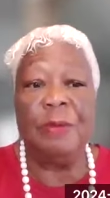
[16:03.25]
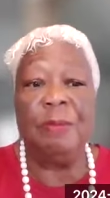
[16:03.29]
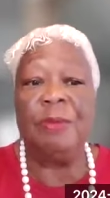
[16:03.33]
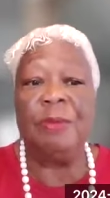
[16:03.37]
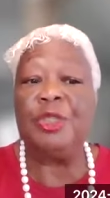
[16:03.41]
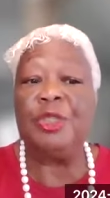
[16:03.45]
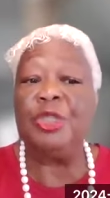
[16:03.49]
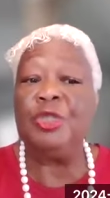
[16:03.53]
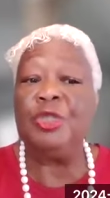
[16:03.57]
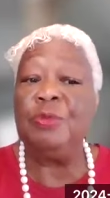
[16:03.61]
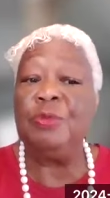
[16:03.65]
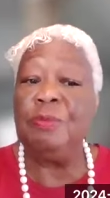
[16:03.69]

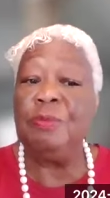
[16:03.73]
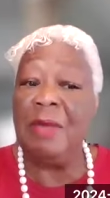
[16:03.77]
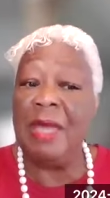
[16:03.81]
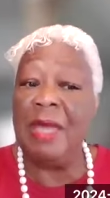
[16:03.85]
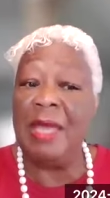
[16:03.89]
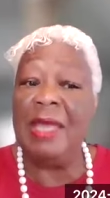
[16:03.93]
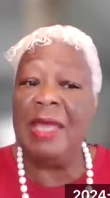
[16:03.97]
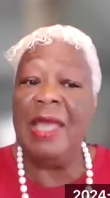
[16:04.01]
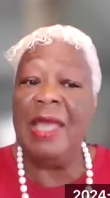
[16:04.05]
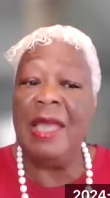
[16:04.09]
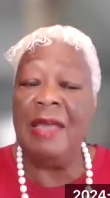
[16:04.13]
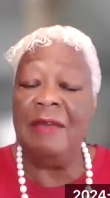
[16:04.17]
But you
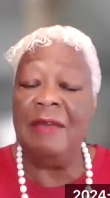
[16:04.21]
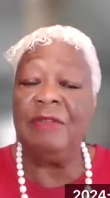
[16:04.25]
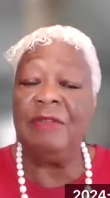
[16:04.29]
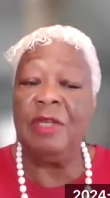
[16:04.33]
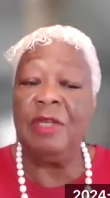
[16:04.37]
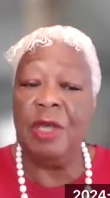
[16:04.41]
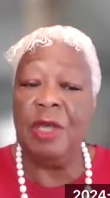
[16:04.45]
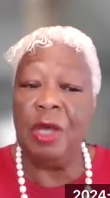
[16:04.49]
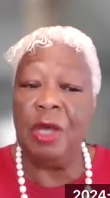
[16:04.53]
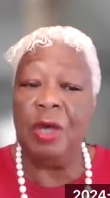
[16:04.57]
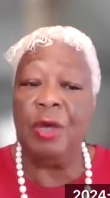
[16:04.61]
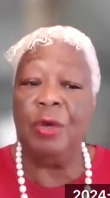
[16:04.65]
may have
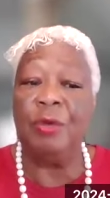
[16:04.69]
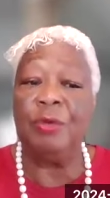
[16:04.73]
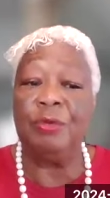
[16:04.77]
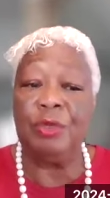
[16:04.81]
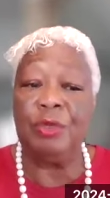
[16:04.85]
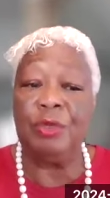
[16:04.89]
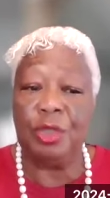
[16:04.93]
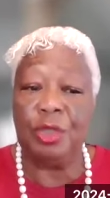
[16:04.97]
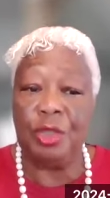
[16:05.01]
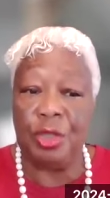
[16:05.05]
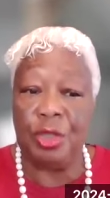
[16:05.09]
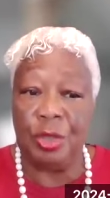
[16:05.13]
to
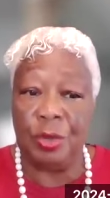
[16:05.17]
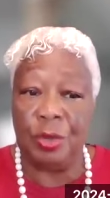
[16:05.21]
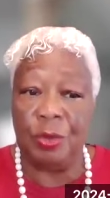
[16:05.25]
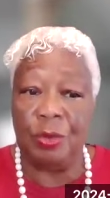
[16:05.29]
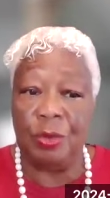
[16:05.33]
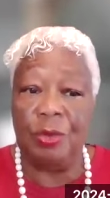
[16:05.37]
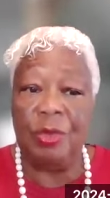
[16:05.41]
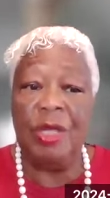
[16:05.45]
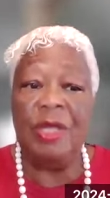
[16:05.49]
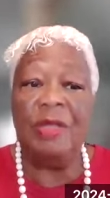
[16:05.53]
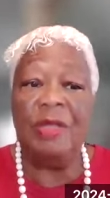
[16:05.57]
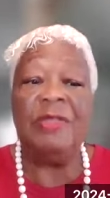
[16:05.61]
go
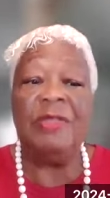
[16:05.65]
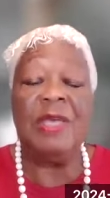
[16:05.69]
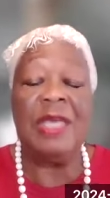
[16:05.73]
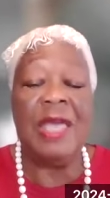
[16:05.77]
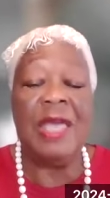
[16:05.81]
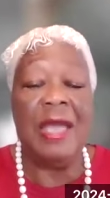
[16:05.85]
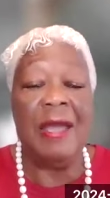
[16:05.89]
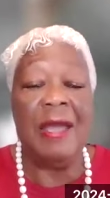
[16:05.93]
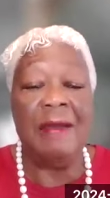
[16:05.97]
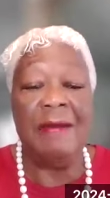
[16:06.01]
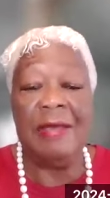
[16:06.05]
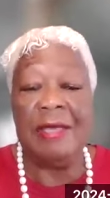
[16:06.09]
to the
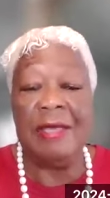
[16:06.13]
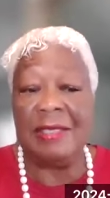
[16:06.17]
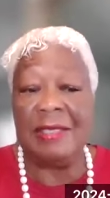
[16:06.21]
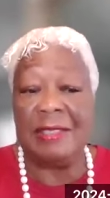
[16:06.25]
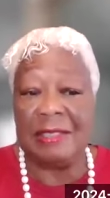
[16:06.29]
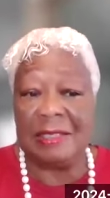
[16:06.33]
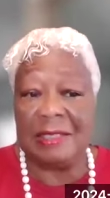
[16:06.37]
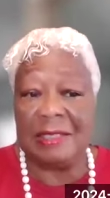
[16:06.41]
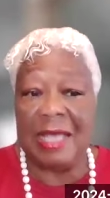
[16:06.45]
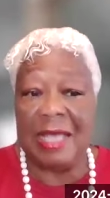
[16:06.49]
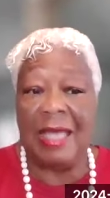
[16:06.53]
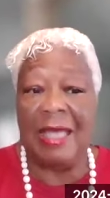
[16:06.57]
carrier
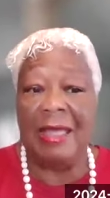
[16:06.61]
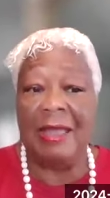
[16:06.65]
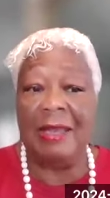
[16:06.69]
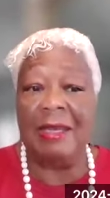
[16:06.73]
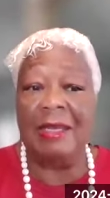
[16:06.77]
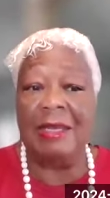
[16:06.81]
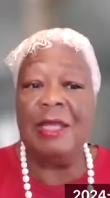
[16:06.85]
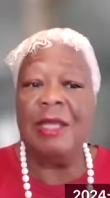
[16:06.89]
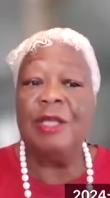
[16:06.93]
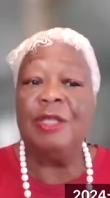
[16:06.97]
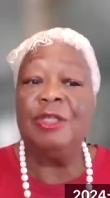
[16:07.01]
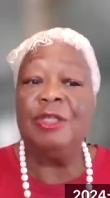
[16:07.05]
site
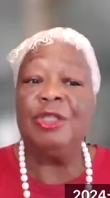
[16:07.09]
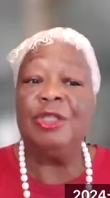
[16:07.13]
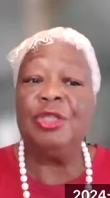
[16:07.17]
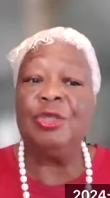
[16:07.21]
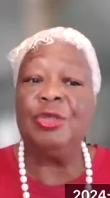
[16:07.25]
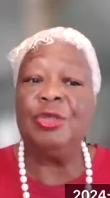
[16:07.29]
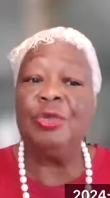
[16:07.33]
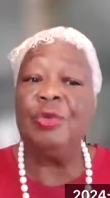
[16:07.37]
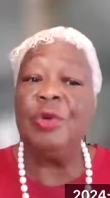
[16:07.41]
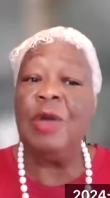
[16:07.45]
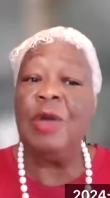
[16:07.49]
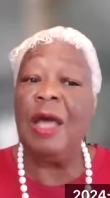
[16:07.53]

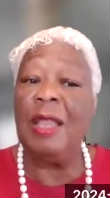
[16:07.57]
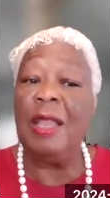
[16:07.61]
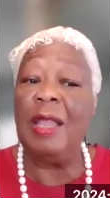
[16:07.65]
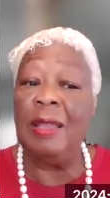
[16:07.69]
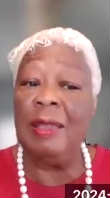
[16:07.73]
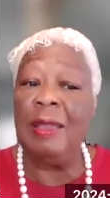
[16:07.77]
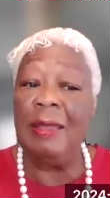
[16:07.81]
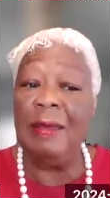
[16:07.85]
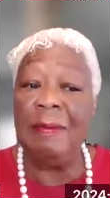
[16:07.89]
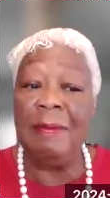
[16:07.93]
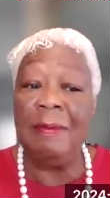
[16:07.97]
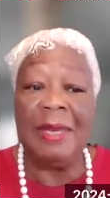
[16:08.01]
to
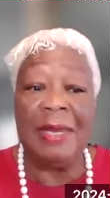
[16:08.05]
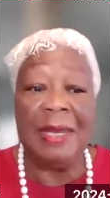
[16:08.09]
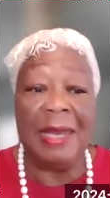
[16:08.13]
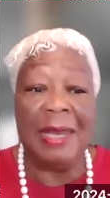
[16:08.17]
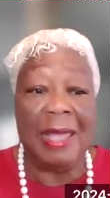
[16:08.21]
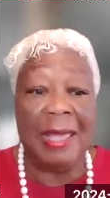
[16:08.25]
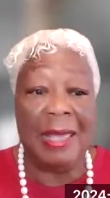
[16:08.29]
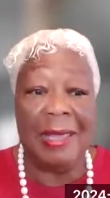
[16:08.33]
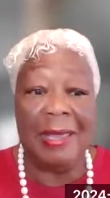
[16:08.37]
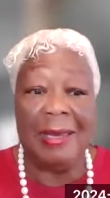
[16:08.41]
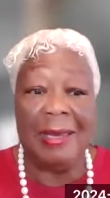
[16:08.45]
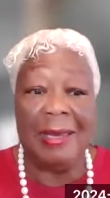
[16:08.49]

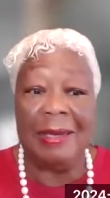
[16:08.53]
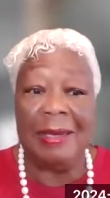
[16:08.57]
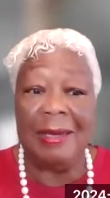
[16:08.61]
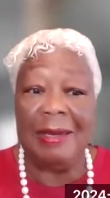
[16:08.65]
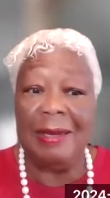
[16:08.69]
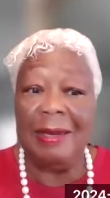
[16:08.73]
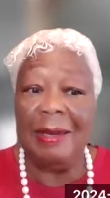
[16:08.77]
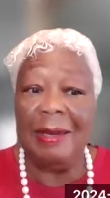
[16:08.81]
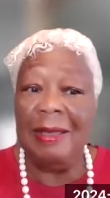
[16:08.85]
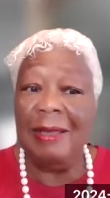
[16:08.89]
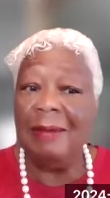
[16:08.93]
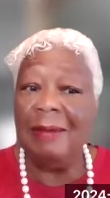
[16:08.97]
eliminate,
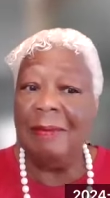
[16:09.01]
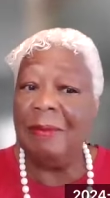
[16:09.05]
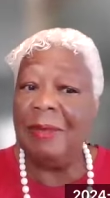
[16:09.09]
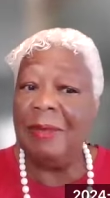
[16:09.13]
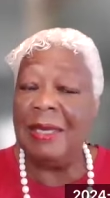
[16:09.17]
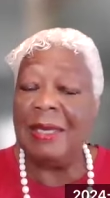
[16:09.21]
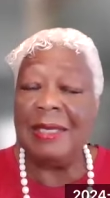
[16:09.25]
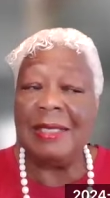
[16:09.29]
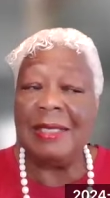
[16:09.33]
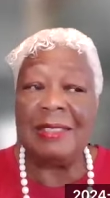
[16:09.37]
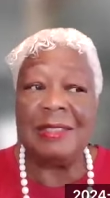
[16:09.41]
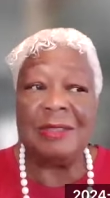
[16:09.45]

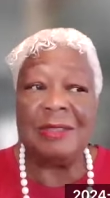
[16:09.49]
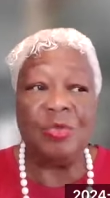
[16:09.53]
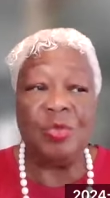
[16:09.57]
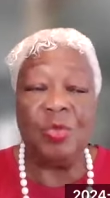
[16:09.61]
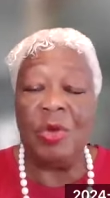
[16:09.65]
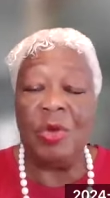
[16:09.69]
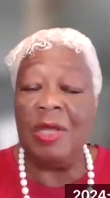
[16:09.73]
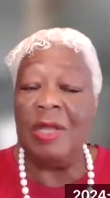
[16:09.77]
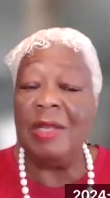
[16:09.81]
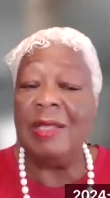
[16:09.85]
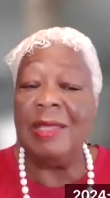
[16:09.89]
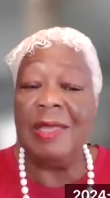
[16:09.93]
because
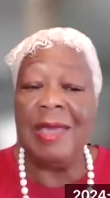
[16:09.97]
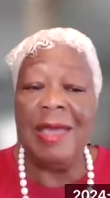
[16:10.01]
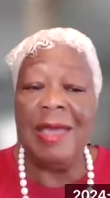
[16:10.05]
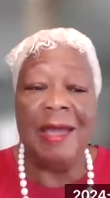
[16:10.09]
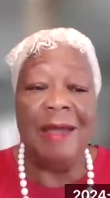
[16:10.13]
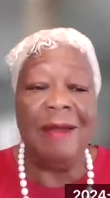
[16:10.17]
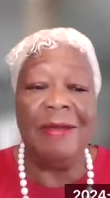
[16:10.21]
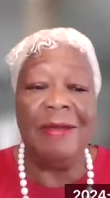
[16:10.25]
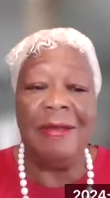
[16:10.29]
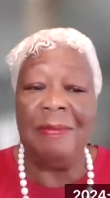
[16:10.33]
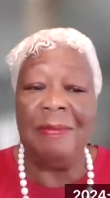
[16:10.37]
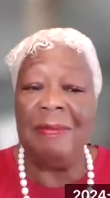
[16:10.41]
one
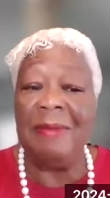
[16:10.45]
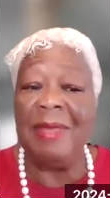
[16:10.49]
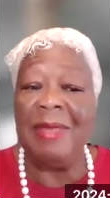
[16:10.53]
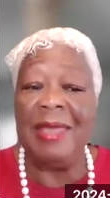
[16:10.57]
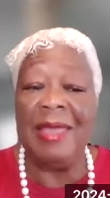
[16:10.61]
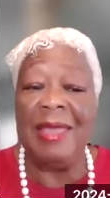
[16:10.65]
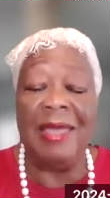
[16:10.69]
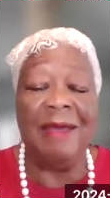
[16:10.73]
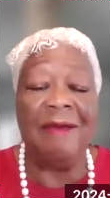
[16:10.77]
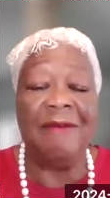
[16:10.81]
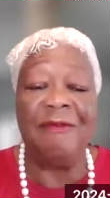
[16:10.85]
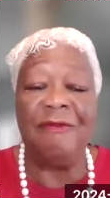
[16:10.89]
carrier
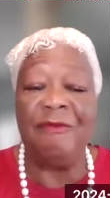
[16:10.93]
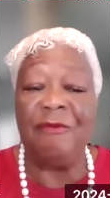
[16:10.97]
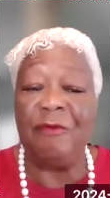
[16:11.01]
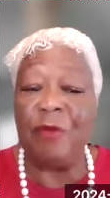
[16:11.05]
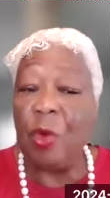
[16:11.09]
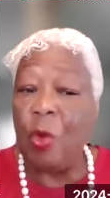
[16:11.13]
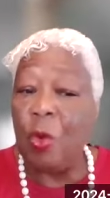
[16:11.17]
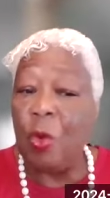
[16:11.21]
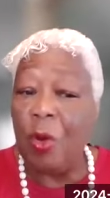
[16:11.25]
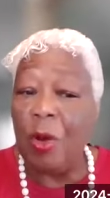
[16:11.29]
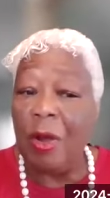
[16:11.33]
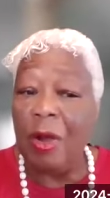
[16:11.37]
may have
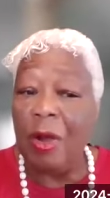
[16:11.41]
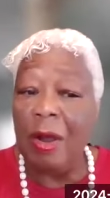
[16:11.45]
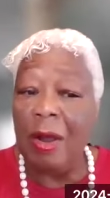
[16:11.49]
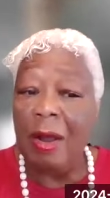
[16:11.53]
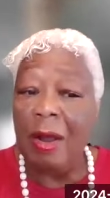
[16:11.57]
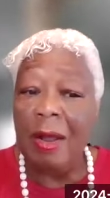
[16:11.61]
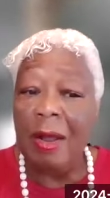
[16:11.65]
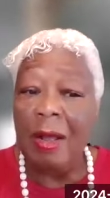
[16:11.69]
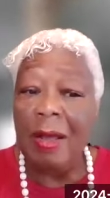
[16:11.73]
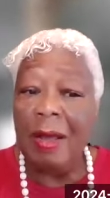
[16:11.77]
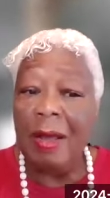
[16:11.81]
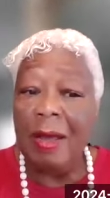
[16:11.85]

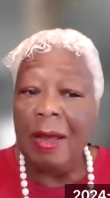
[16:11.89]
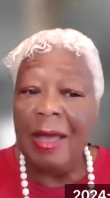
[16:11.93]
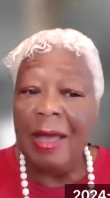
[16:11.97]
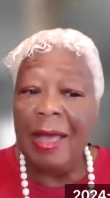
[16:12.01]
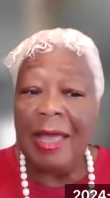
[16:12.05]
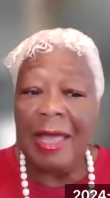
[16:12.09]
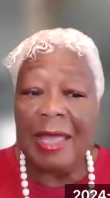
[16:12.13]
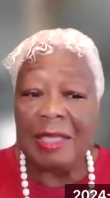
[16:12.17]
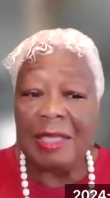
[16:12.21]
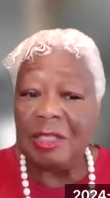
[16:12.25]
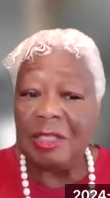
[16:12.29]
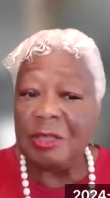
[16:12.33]
4
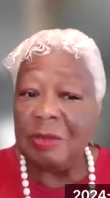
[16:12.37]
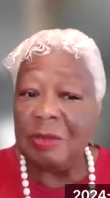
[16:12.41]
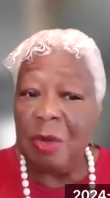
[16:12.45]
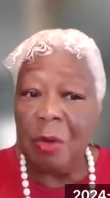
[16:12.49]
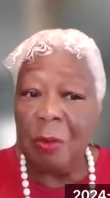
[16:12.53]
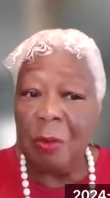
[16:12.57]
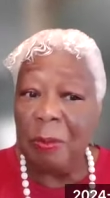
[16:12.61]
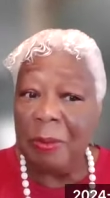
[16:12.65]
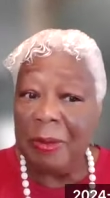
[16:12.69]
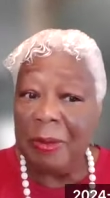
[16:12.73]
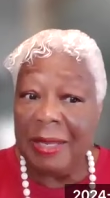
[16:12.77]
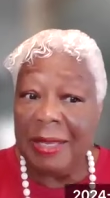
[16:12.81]

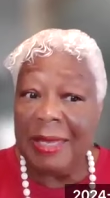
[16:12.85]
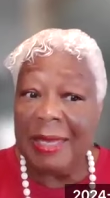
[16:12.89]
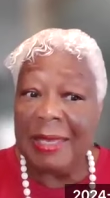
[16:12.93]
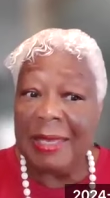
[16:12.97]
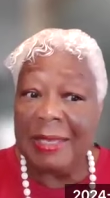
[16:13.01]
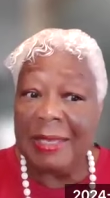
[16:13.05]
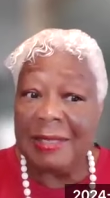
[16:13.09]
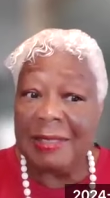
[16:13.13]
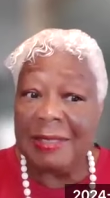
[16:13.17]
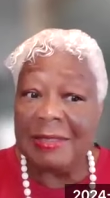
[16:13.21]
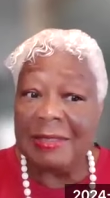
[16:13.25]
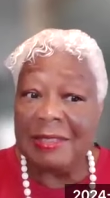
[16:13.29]
HMO
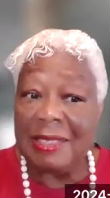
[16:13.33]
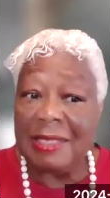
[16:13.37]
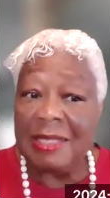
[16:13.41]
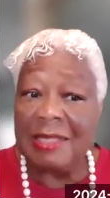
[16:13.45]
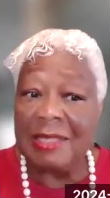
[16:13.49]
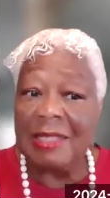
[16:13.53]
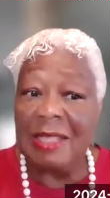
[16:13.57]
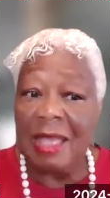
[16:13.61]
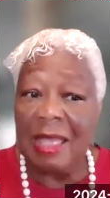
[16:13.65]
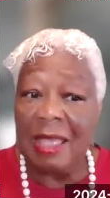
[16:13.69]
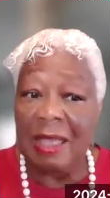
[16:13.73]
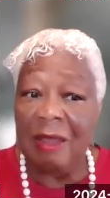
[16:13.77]
plans
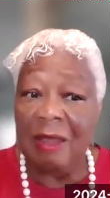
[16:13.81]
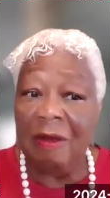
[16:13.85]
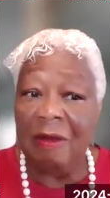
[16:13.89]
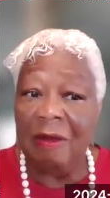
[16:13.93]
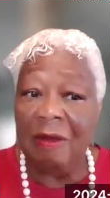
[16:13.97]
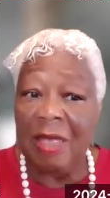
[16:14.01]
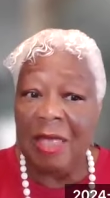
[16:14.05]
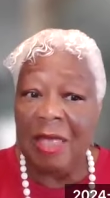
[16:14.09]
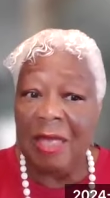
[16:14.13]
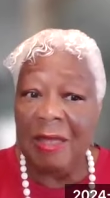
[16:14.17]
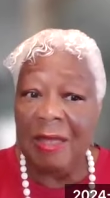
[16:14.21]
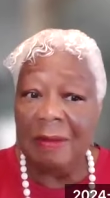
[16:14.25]
in the
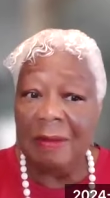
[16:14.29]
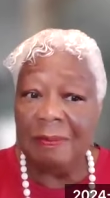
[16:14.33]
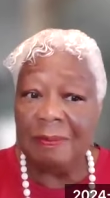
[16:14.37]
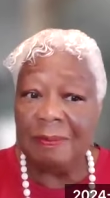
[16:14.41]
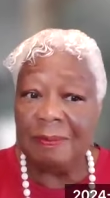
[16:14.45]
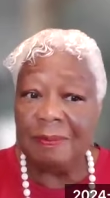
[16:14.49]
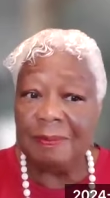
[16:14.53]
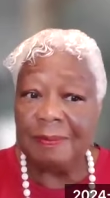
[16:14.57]
area,